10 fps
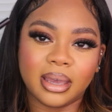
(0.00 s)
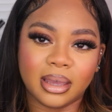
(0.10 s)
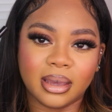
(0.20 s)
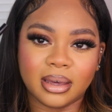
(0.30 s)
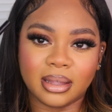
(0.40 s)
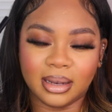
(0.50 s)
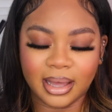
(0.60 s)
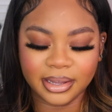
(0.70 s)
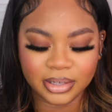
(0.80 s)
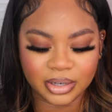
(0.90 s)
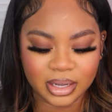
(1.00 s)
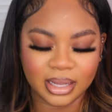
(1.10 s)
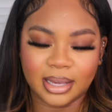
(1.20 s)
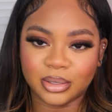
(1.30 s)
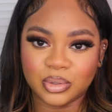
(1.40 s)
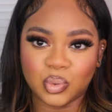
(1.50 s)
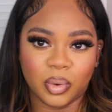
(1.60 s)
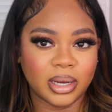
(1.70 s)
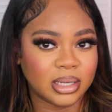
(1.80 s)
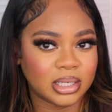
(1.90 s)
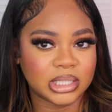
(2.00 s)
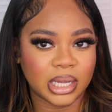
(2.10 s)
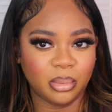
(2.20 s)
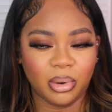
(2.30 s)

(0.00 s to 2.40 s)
Ink Liner, and I use one in the shade